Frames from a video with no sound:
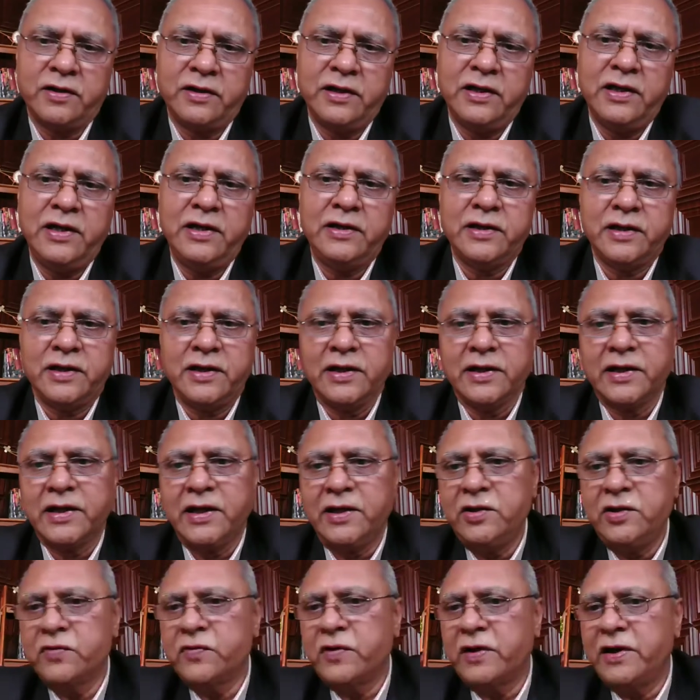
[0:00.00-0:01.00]
delete, and
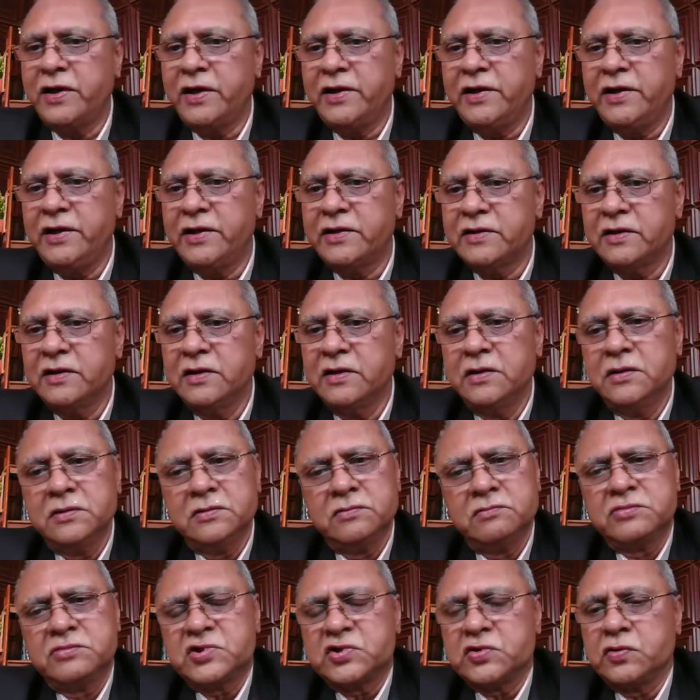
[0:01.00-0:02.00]
again you can edit.
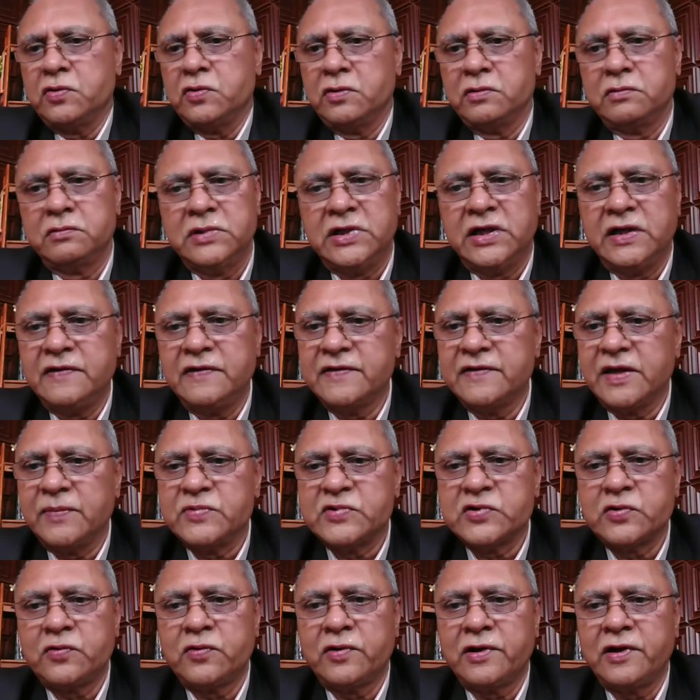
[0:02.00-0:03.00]
So that is
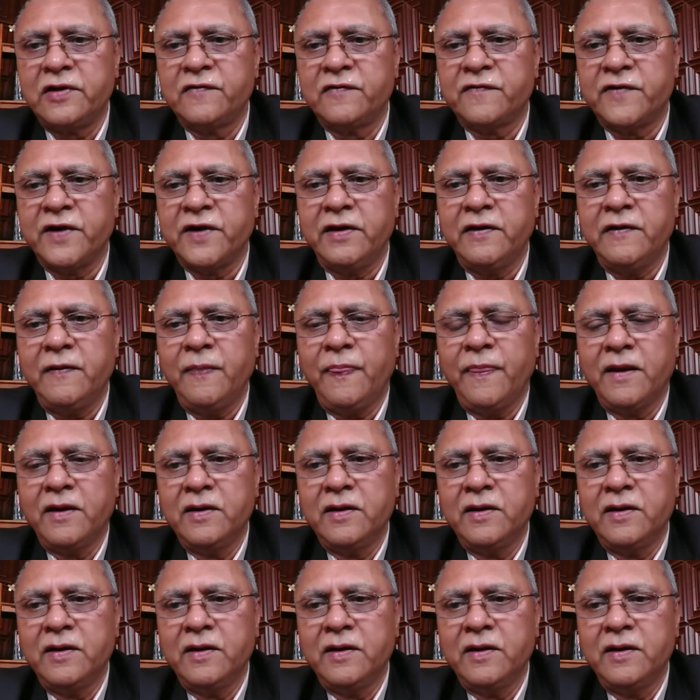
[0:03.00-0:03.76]
absolutely fine.